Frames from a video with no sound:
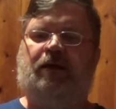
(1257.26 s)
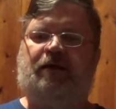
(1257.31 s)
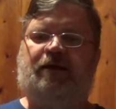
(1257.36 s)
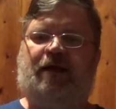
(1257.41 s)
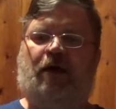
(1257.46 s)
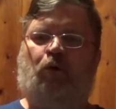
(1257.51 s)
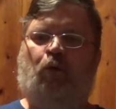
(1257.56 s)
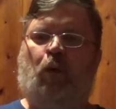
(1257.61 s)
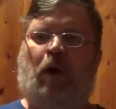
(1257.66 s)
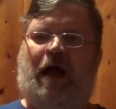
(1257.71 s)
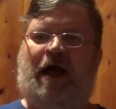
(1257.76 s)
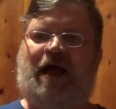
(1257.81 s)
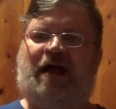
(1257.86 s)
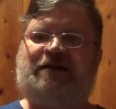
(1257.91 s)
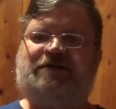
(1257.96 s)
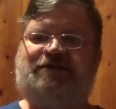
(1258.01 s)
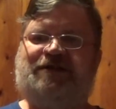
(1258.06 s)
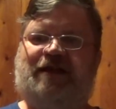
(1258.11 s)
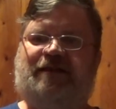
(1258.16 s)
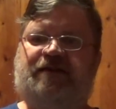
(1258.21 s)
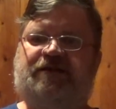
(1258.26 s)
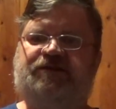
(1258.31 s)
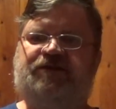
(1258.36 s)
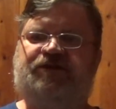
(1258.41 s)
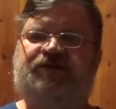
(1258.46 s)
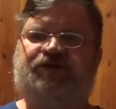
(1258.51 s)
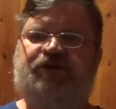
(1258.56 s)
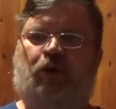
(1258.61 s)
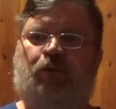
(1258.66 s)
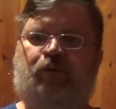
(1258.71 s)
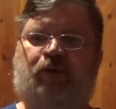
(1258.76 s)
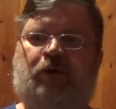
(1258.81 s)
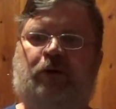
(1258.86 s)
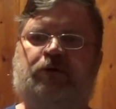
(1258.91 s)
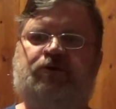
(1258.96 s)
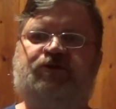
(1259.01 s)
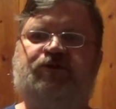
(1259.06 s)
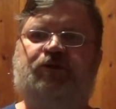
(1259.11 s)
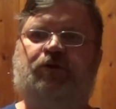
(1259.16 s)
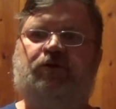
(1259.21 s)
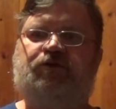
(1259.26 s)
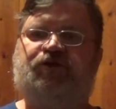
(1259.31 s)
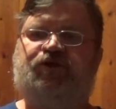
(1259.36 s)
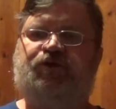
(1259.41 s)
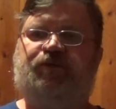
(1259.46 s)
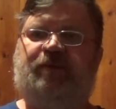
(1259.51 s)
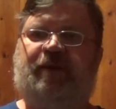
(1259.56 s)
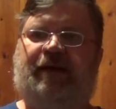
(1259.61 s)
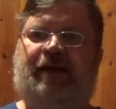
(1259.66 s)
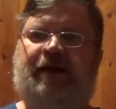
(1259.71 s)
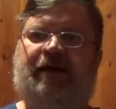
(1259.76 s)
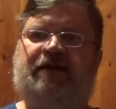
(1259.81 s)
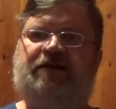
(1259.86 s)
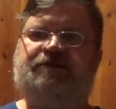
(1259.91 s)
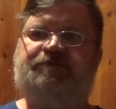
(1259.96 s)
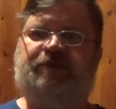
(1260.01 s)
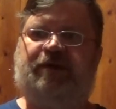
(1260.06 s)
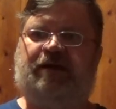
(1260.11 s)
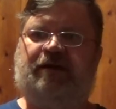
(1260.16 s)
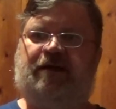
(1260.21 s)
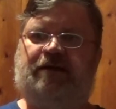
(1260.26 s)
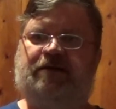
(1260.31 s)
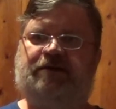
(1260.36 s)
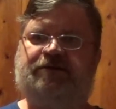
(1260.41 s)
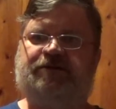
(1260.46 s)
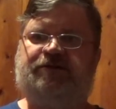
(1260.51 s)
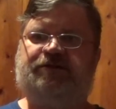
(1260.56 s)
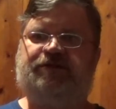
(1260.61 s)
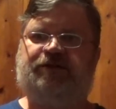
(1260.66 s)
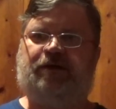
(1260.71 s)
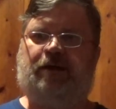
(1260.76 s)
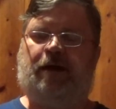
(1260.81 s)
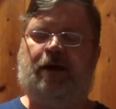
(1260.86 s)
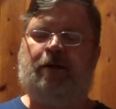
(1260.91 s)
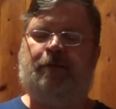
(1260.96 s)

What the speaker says: Now, why I say this is so personal to me is because